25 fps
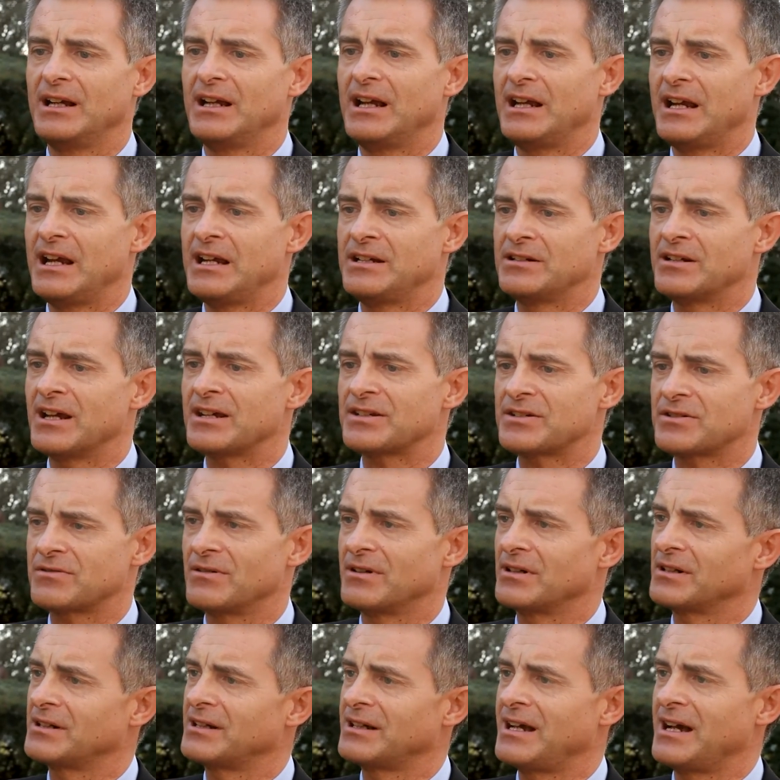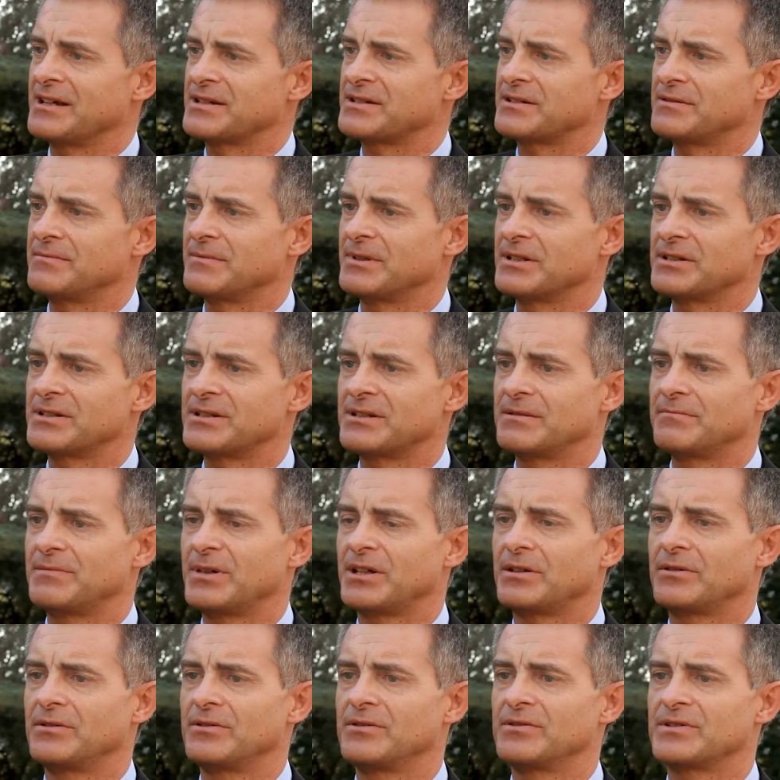industrial customers
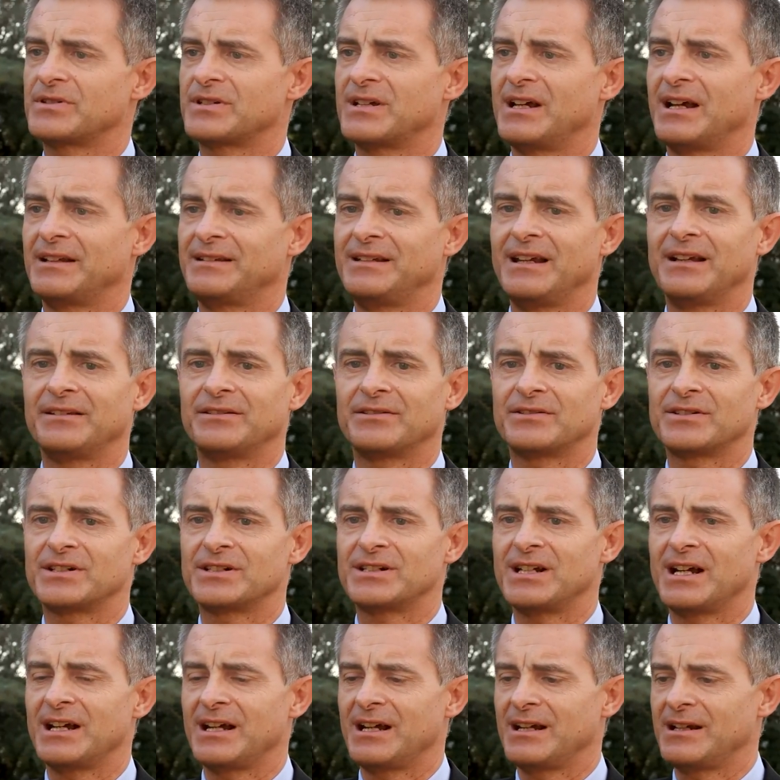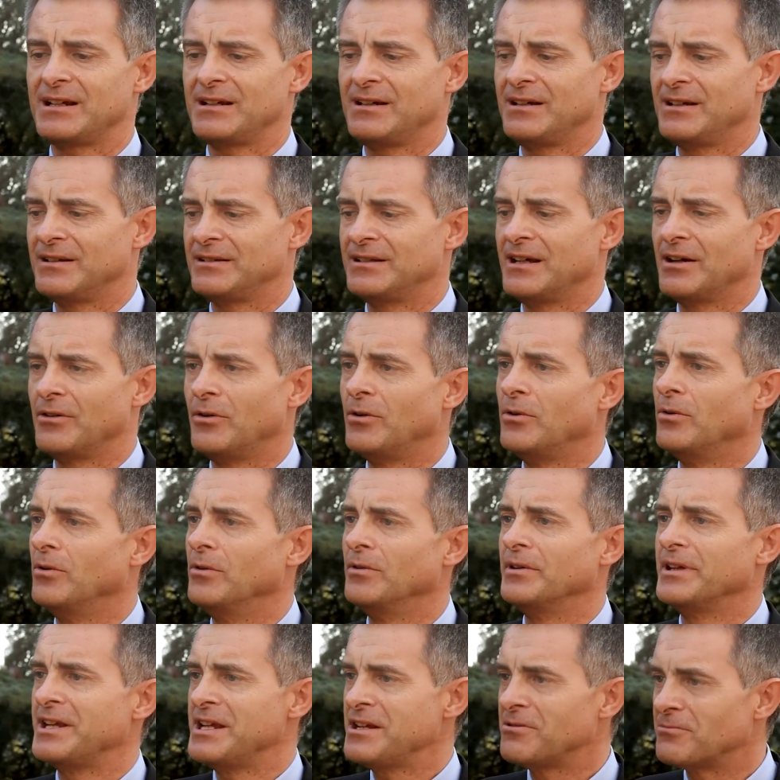because at the end of the day, they're all
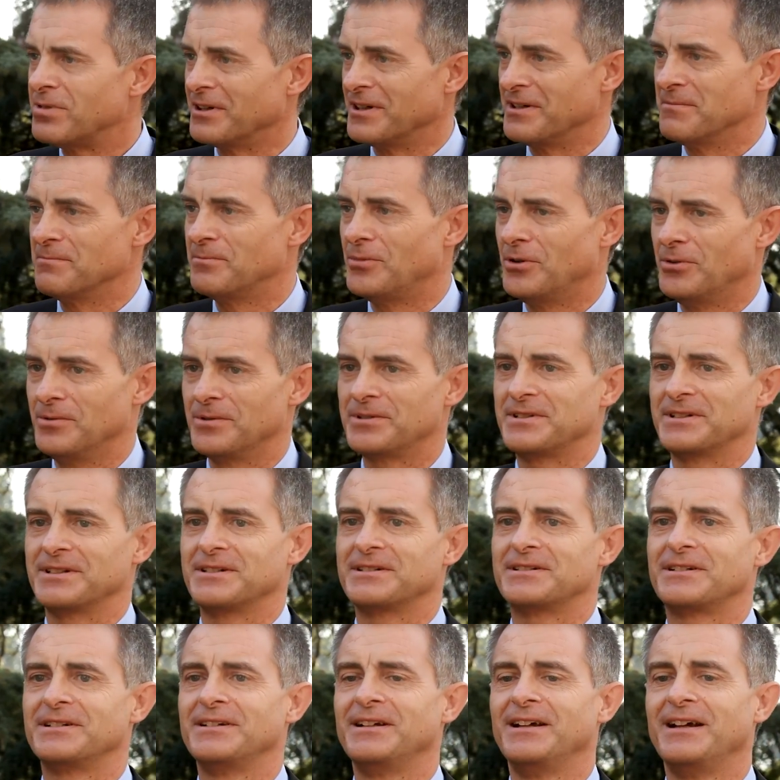equally important.